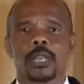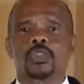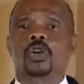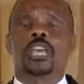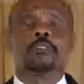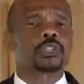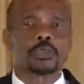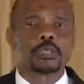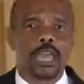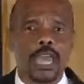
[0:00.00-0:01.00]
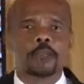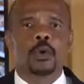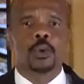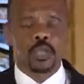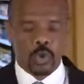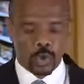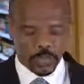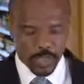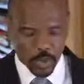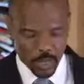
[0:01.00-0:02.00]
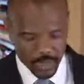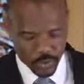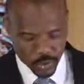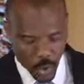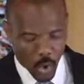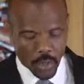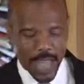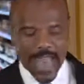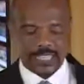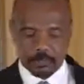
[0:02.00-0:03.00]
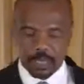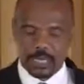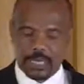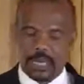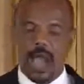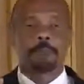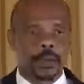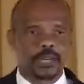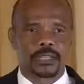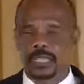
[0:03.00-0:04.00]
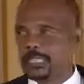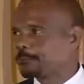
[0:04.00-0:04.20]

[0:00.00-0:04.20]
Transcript: So even today, we use the word soul as meaning a person.